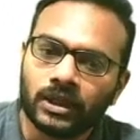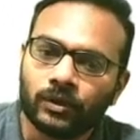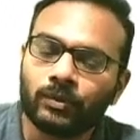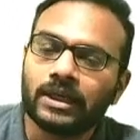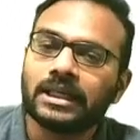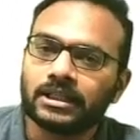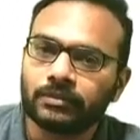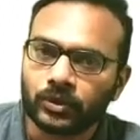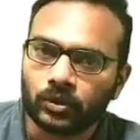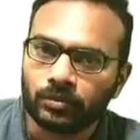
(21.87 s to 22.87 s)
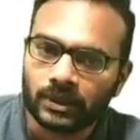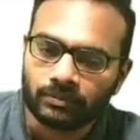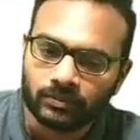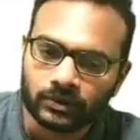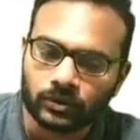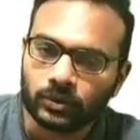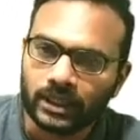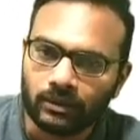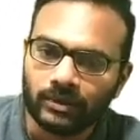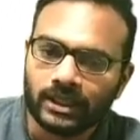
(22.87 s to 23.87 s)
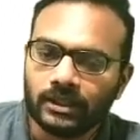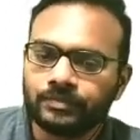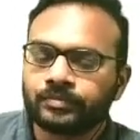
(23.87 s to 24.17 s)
will get a problem through email.